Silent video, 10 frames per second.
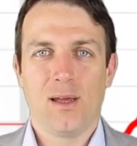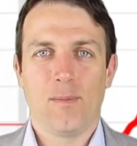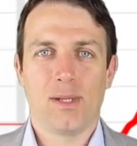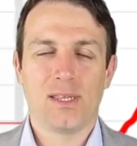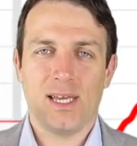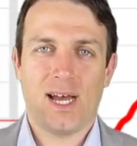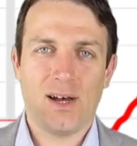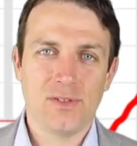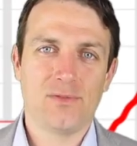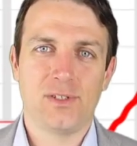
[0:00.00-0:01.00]
but
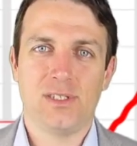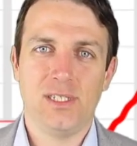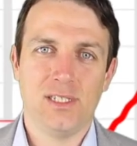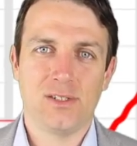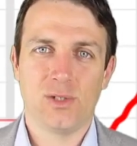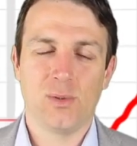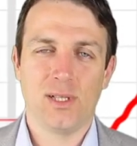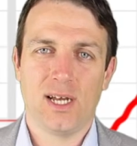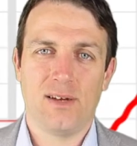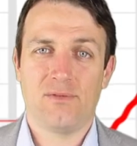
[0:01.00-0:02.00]
after 30 years you will
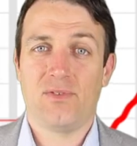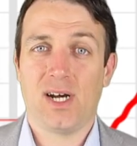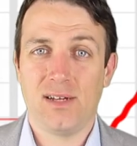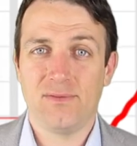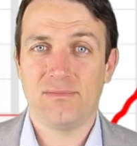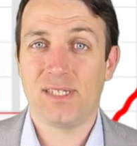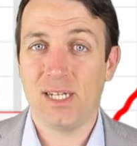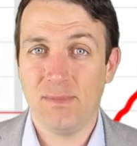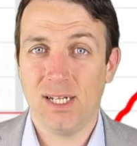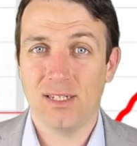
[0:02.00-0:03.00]
have 5
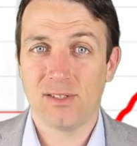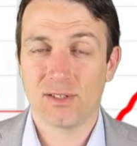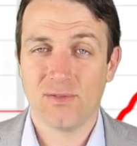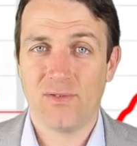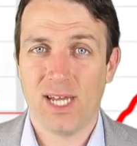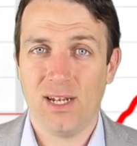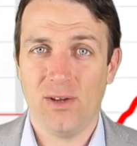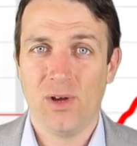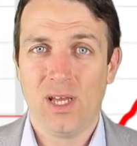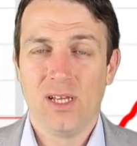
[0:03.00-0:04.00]
10 millions of
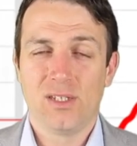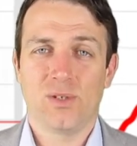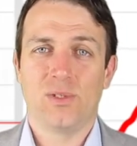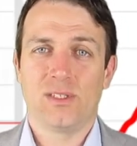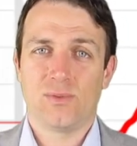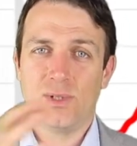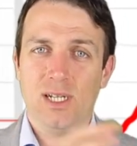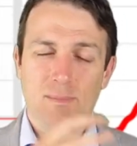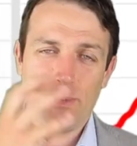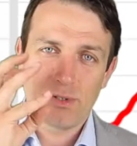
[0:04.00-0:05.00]
value. So it's
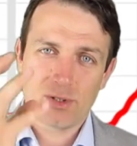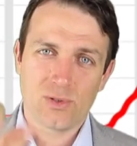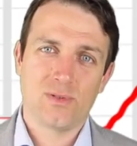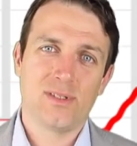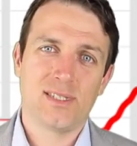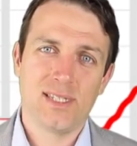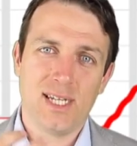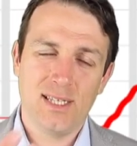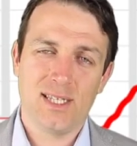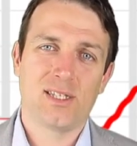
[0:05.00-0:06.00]
really important to
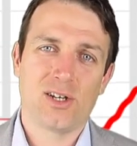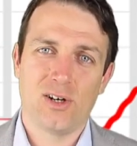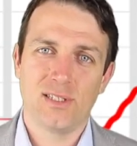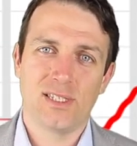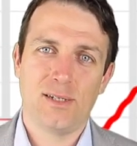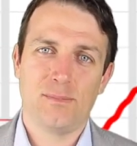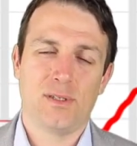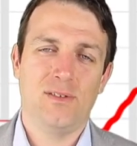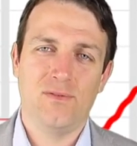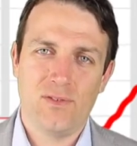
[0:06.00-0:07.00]
understand that concept
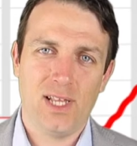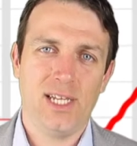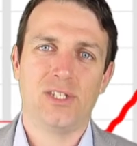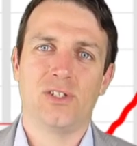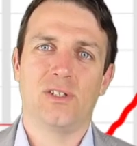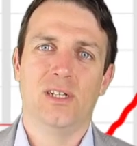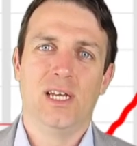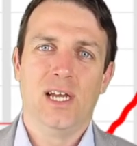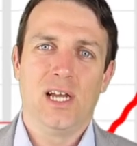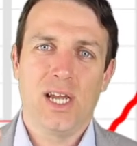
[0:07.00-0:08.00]
inflation,
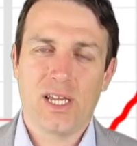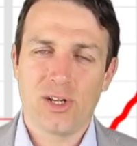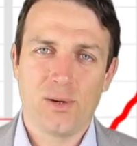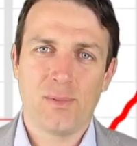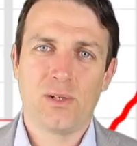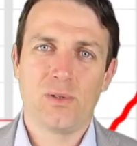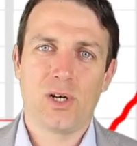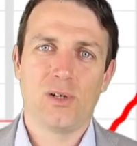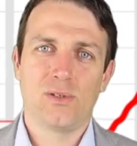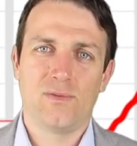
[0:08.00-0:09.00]
economic
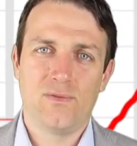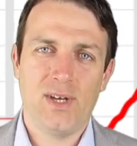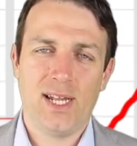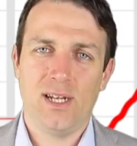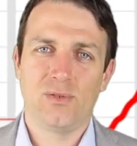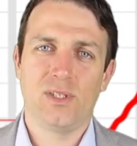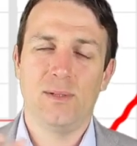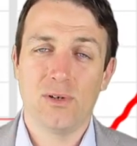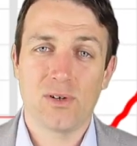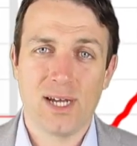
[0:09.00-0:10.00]
growth, value,
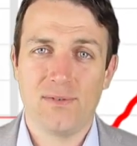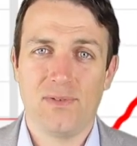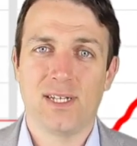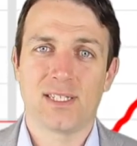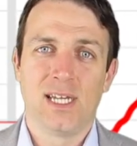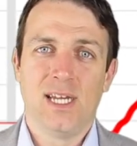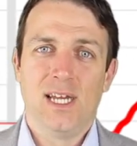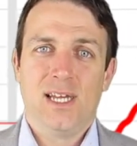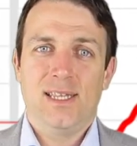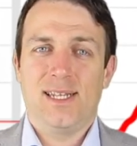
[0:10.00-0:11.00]
demographics
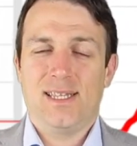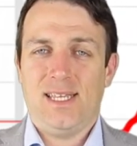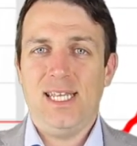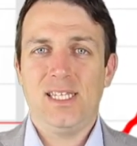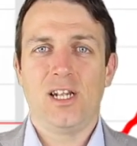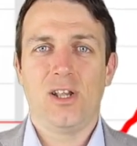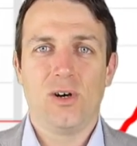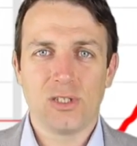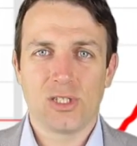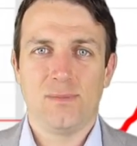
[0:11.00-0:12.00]
that in the
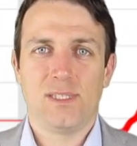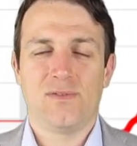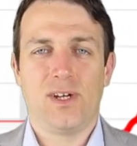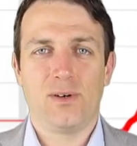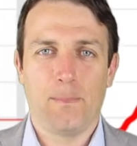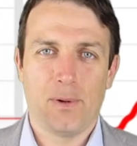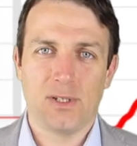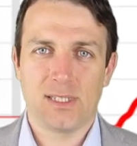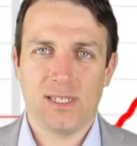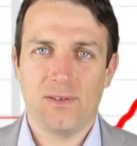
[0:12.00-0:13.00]
long term it's very
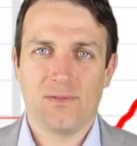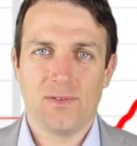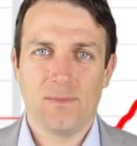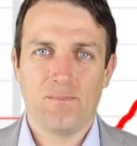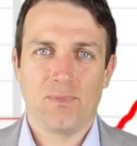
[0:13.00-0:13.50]
positive.